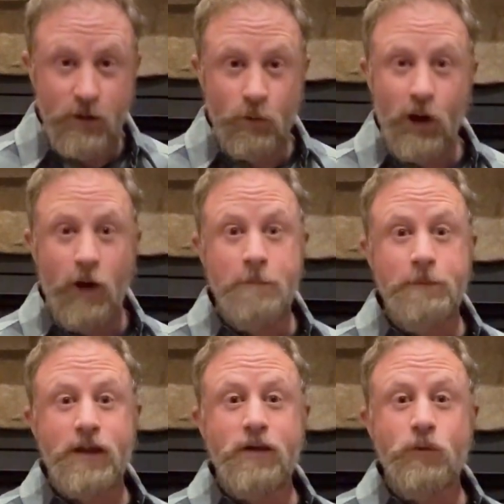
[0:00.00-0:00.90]

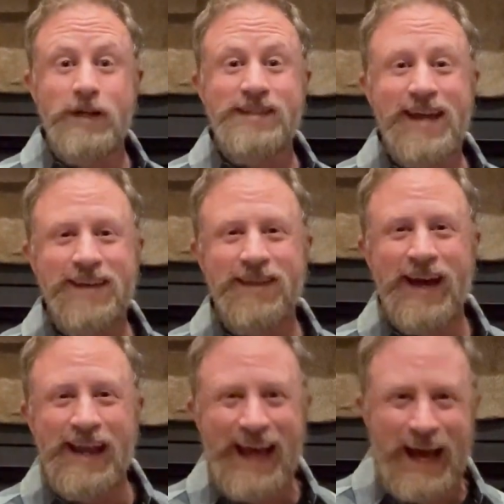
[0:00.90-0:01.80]
Well, we take
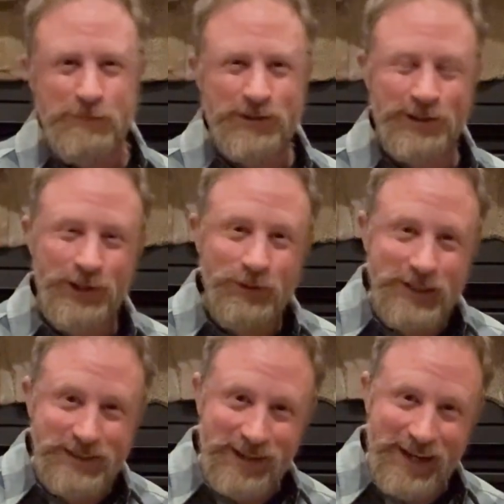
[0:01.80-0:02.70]
that
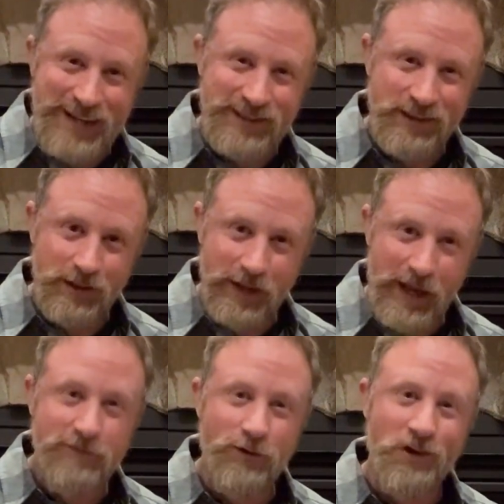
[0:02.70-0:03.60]
absolutely to the next
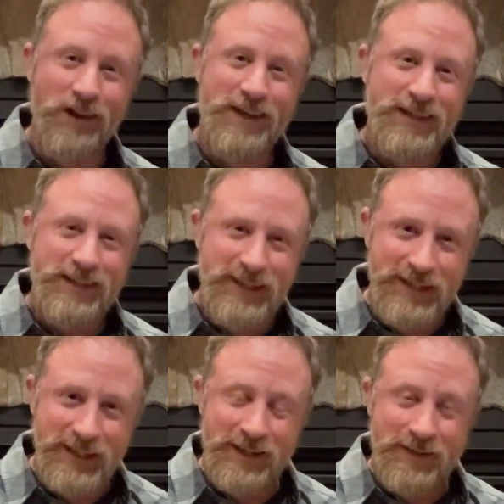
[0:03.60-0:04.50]
level
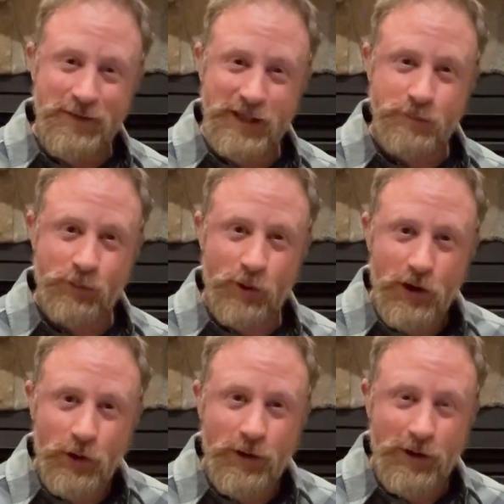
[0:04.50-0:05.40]
in this
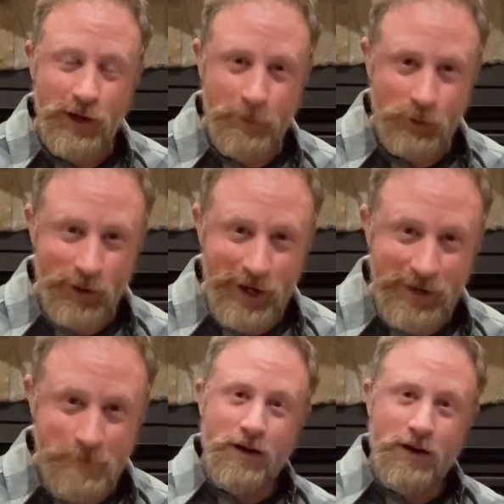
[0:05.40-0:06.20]
Pro upgrade.